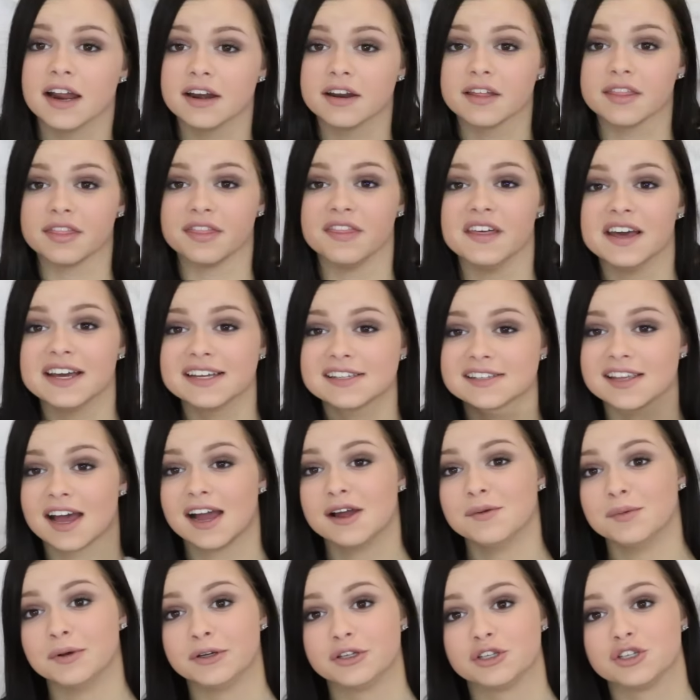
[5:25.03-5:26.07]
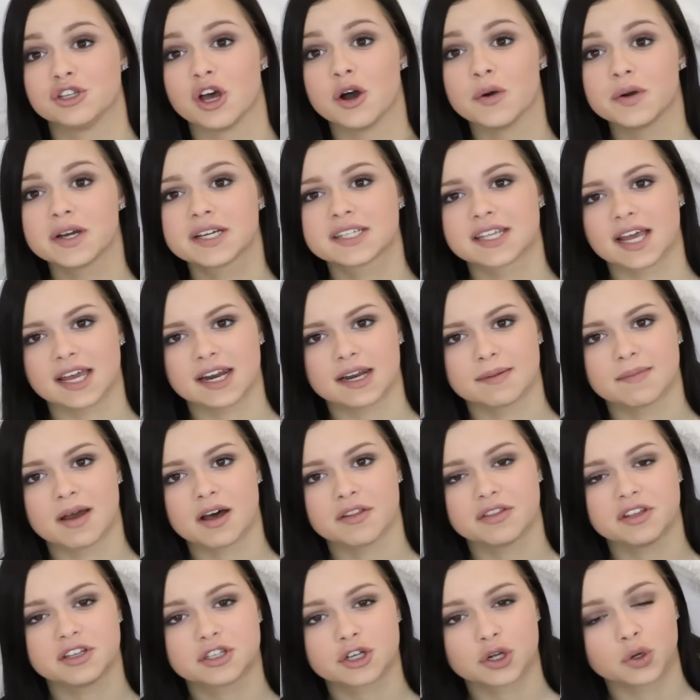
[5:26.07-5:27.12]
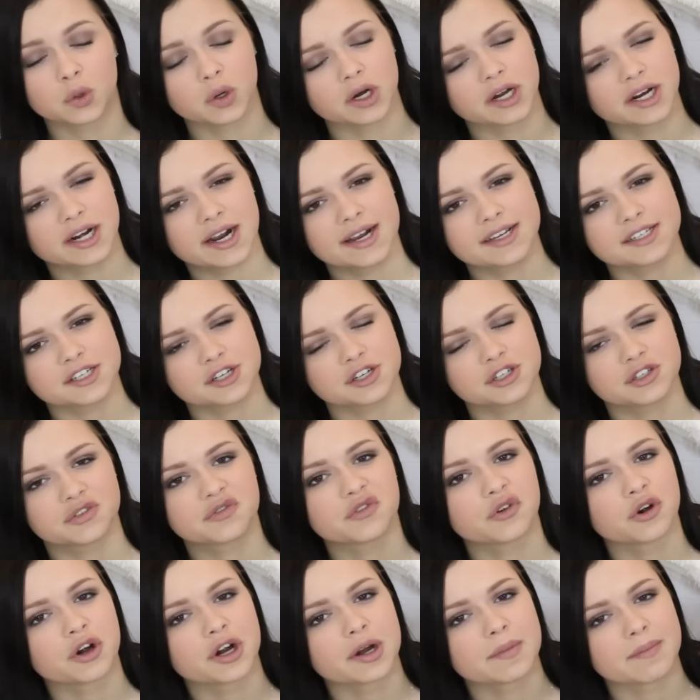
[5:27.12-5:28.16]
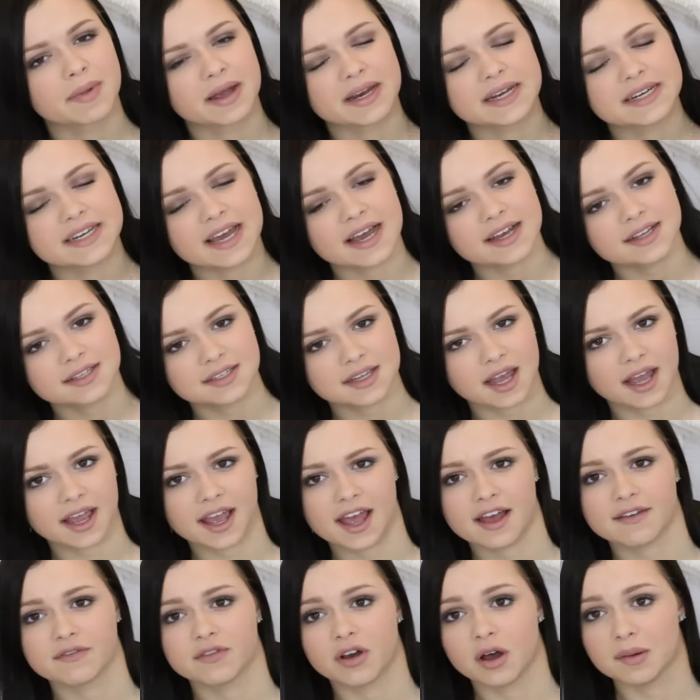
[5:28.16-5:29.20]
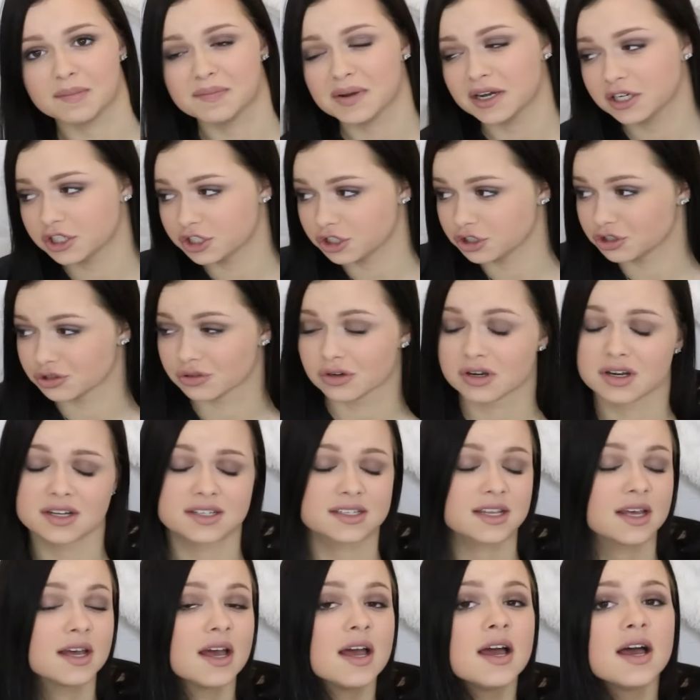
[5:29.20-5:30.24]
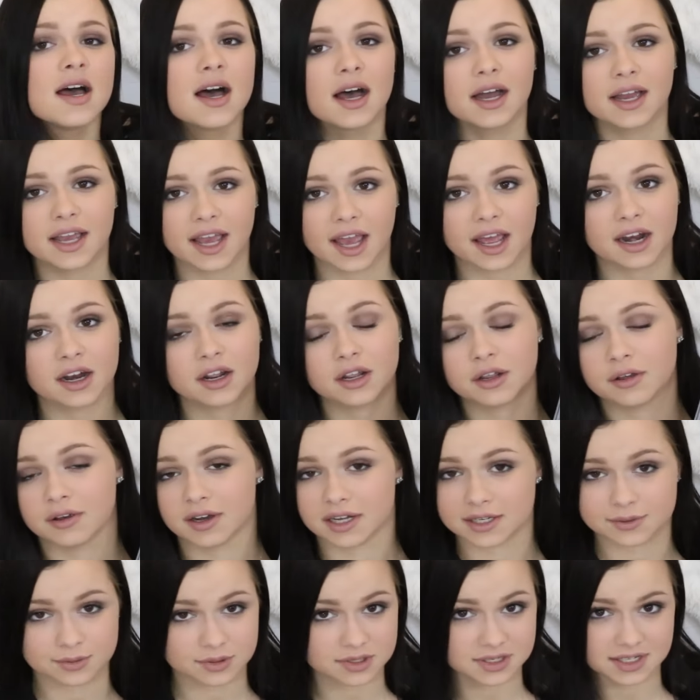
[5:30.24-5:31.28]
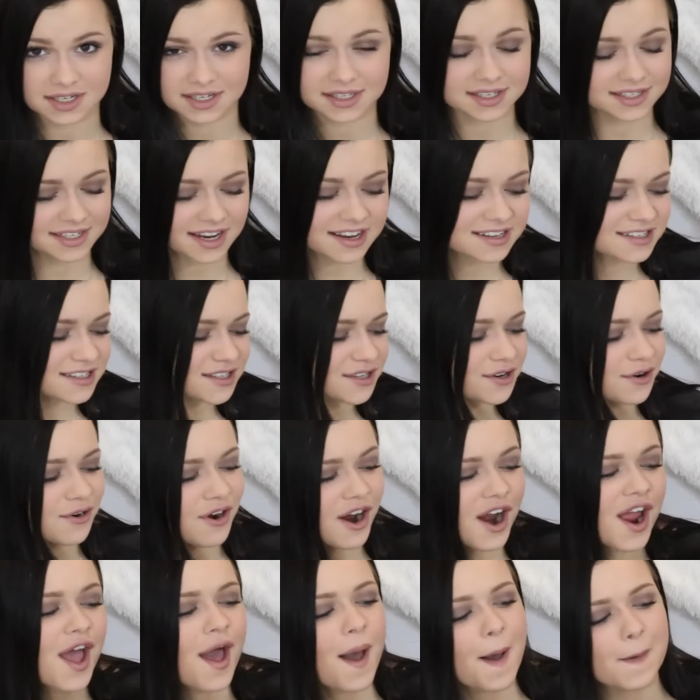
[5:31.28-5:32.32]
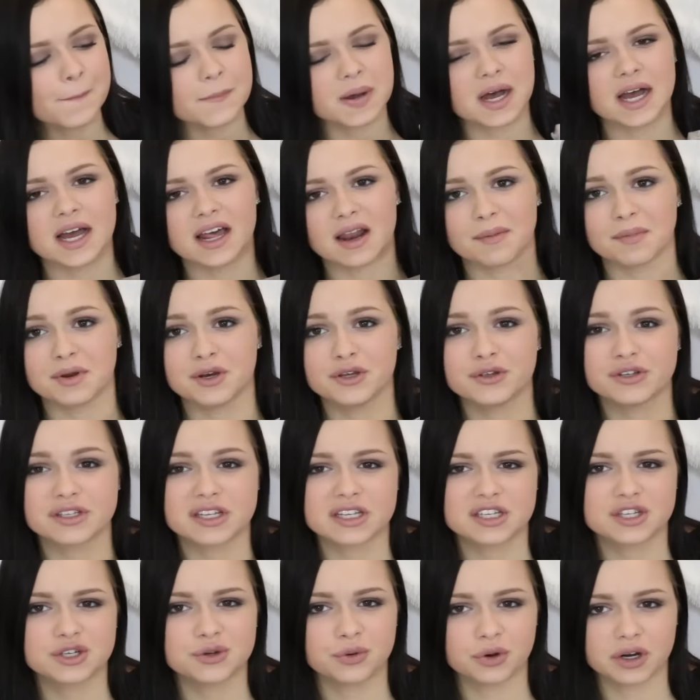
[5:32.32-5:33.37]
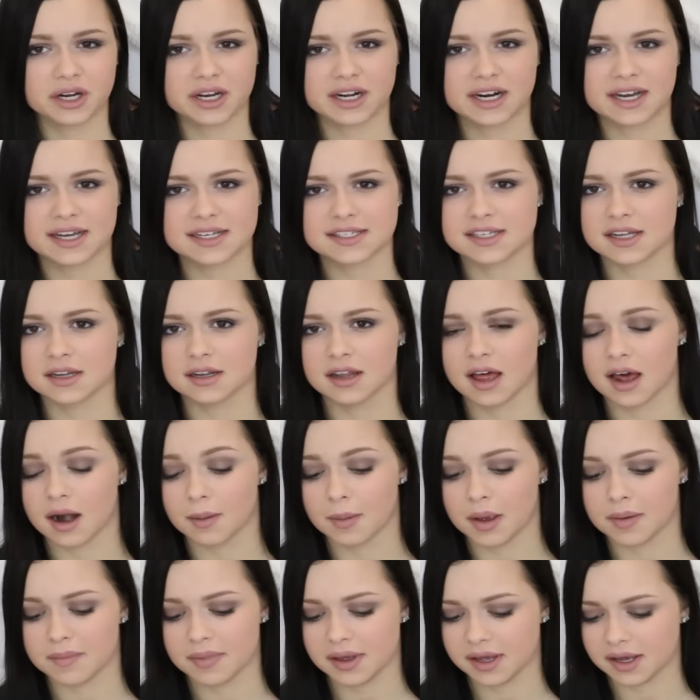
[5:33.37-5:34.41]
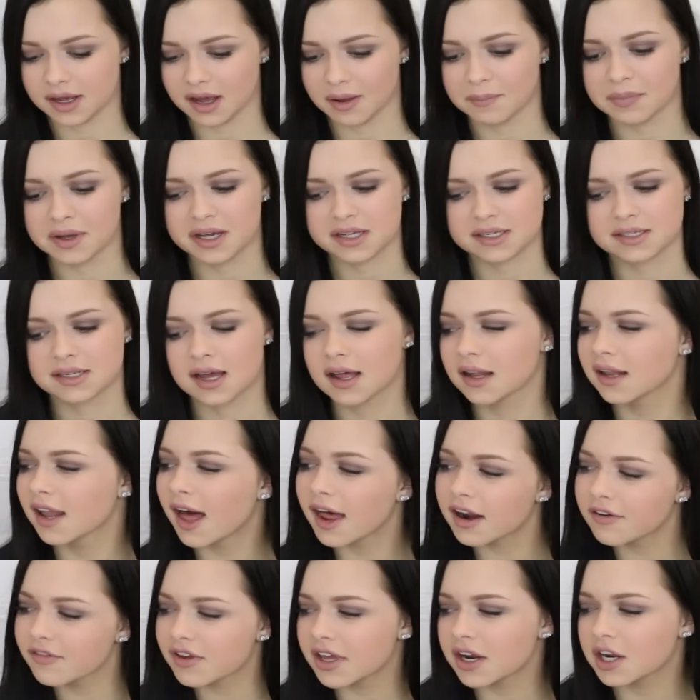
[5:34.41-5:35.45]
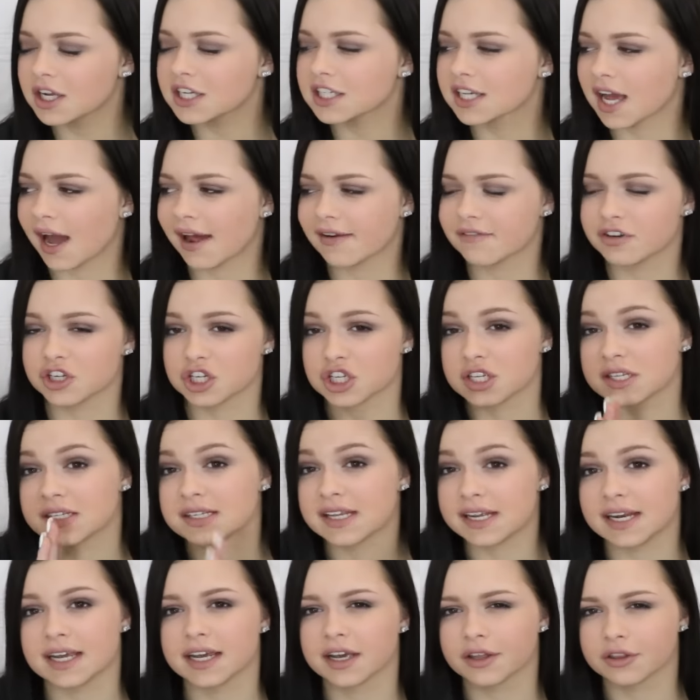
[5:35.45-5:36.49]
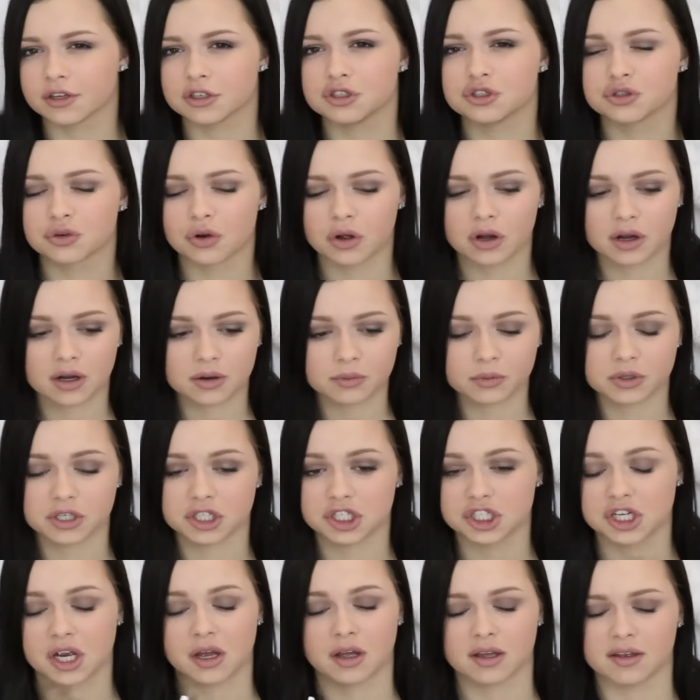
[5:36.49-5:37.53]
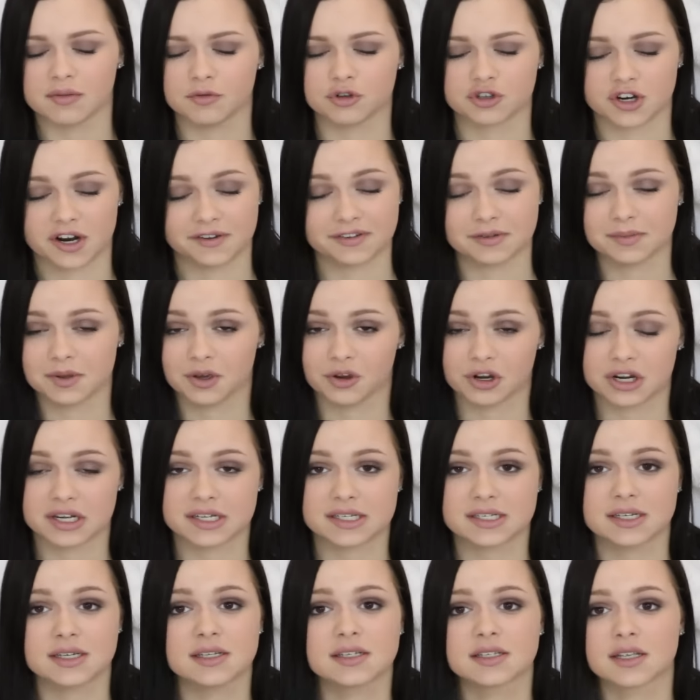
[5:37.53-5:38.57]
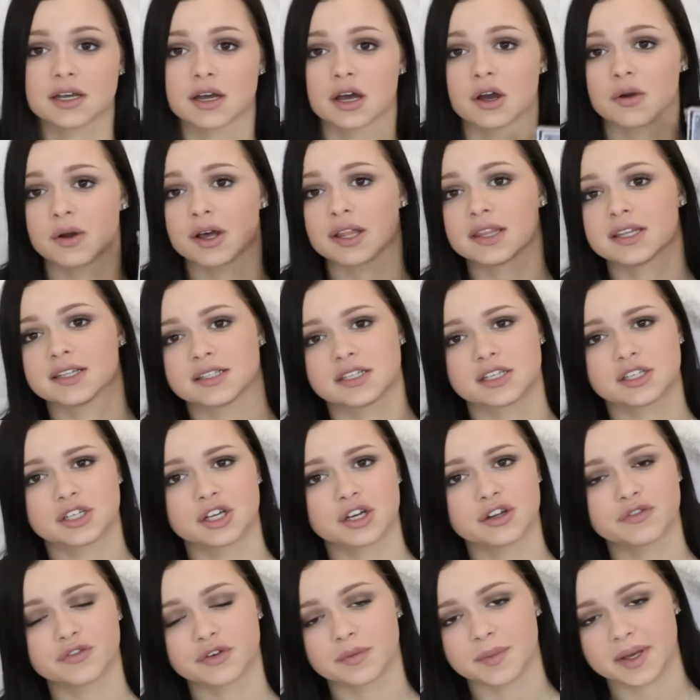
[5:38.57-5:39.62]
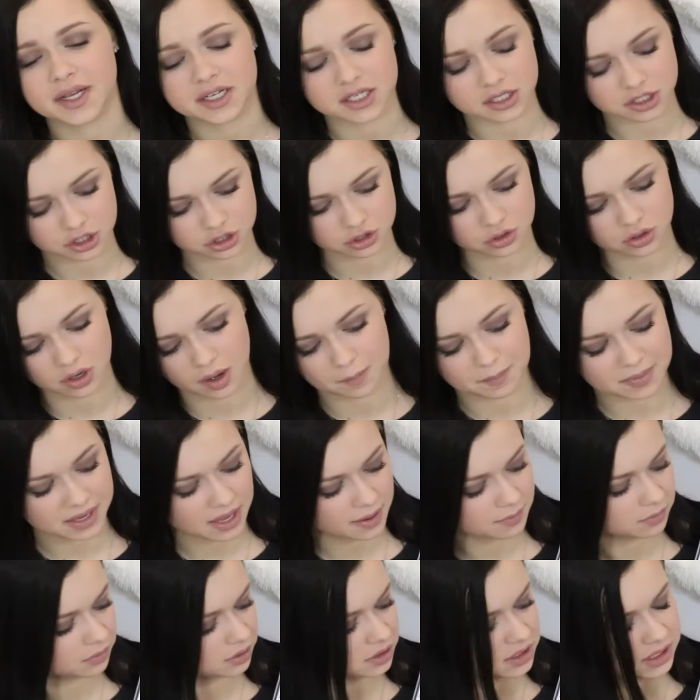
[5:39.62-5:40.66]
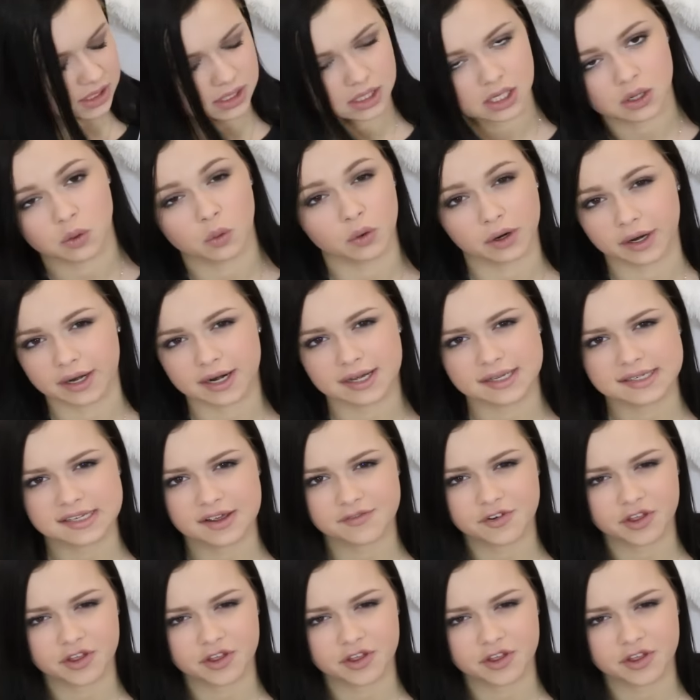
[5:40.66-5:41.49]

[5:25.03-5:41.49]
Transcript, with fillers: And this, I'm so excited about. These are organizers for my desk. I have a bunch of drawers. Again, you guys will see in the desk tour. But I'm gonna use this to organize a lot of my makeup because a lot of it is kind of just sitting in the drawer, which drives me crazy. So this is good for me to just be able to organize